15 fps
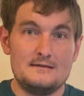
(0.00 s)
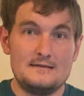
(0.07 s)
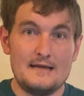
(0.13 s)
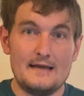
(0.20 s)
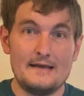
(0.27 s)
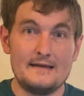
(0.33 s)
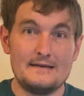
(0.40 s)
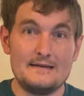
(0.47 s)

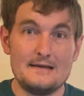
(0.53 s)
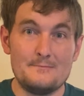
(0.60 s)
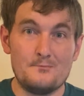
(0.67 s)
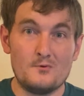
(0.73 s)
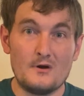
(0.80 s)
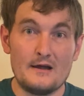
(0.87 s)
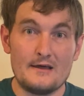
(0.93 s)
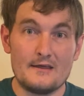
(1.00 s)
Take a deep
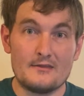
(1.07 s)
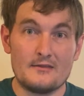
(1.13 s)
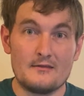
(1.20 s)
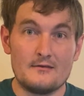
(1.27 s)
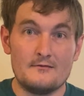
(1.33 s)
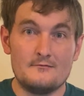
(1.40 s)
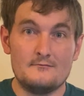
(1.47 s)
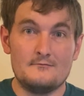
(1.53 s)

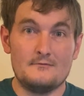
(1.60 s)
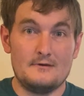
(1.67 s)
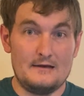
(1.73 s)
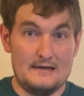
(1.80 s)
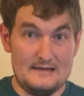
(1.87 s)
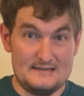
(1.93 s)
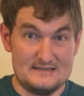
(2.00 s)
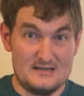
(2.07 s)
breath.
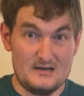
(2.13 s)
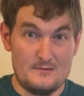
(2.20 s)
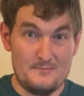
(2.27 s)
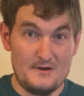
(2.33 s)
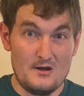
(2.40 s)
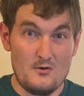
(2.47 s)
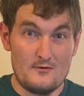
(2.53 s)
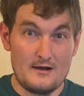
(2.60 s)
It's going to
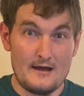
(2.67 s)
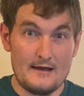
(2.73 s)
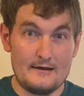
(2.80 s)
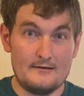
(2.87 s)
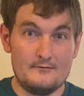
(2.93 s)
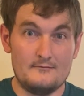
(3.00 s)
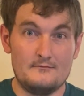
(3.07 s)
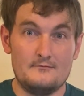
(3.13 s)
be
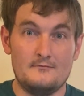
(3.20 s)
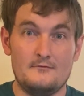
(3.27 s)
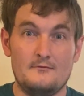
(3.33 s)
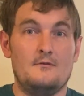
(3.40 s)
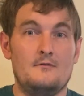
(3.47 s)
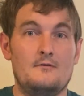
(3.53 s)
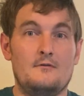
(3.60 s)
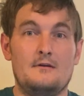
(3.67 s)
okay.
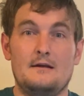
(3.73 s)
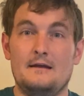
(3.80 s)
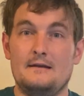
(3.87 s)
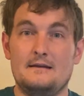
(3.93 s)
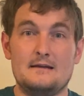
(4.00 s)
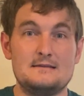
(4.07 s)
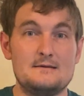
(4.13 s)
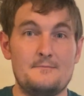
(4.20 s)

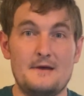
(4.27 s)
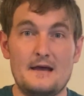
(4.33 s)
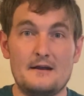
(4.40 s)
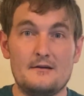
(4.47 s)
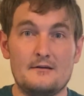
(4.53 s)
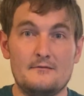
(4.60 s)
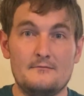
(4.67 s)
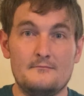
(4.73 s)
It doesn't
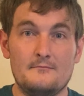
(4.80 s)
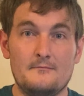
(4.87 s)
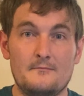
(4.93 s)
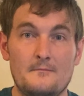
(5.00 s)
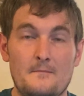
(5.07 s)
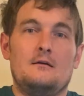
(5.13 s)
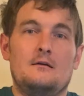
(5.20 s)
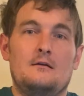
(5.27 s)
matter.
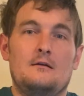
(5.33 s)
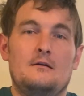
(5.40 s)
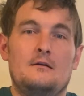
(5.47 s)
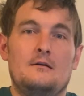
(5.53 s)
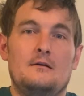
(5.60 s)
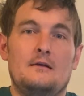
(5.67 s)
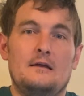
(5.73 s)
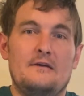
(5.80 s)

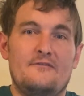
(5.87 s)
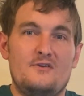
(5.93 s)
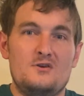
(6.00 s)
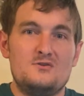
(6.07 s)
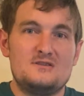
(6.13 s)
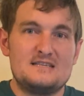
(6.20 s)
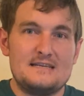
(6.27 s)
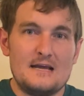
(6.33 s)
If
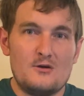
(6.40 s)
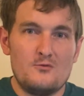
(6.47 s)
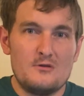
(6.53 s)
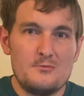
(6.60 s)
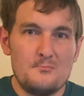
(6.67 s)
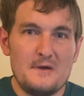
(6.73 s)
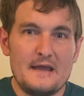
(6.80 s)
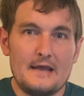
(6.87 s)
you stick
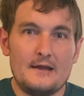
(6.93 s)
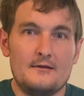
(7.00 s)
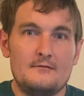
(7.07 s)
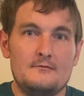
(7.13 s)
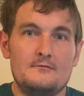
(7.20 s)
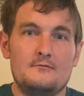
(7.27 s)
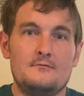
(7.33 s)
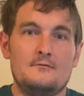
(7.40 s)
with me
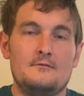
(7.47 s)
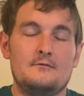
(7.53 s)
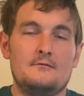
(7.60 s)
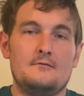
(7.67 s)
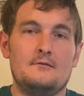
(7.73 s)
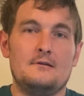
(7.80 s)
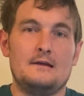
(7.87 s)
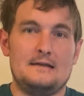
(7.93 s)

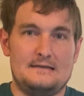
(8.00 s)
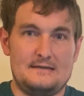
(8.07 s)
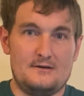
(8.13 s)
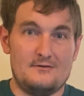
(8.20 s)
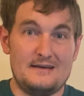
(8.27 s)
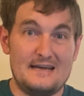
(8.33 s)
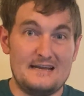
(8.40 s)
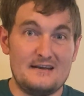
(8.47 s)

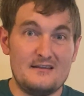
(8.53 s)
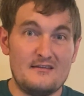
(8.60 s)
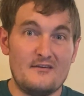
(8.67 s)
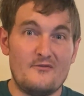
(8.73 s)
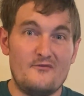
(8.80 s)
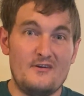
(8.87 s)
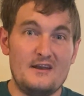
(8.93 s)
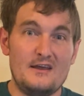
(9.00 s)
until the end of
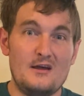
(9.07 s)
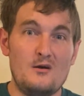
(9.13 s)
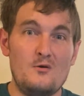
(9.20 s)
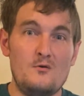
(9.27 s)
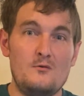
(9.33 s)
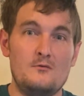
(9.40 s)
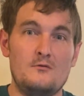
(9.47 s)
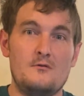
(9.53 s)
this
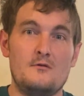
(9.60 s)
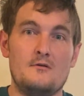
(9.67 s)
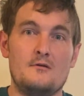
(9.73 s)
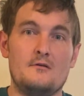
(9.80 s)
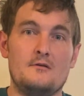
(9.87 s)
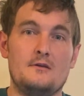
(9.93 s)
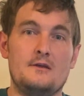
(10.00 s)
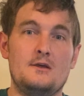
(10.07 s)
video,
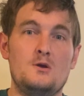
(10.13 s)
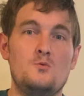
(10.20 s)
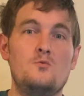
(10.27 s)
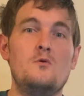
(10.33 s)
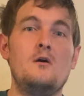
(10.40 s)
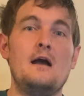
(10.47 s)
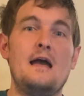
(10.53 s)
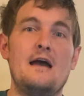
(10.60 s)
you
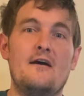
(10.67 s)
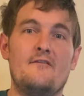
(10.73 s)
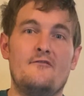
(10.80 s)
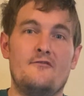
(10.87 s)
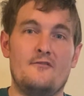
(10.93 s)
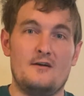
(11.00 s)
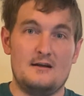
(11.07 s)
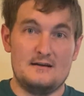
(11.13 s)
will
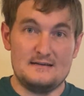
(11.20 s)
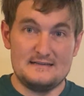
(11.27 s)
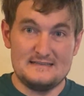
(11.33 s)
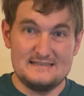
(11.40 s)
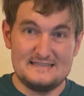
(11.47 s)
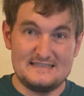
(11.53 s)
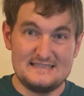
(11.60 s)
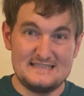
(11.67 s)
have
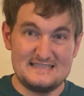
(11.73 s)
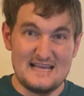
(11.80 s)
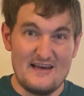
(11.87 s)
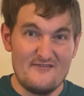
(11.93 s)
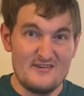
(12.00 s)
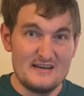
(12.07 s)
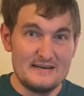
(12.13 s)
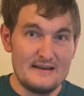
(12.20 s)

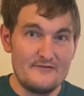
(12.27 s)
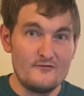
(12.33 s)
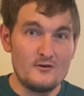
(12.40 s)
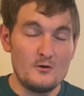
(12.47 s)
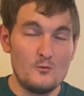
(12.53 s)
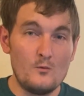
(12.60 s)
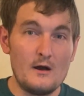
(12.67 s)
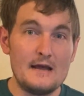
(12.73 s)
7
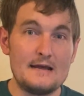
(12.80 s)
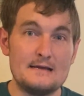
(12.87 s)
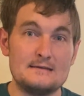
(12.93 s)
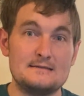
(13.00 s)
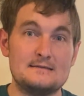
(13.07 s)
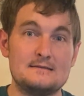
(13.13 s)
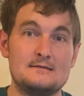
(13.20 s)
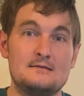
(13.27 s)
different
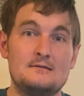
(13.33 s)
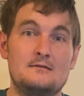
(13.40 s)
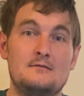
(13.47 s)
ways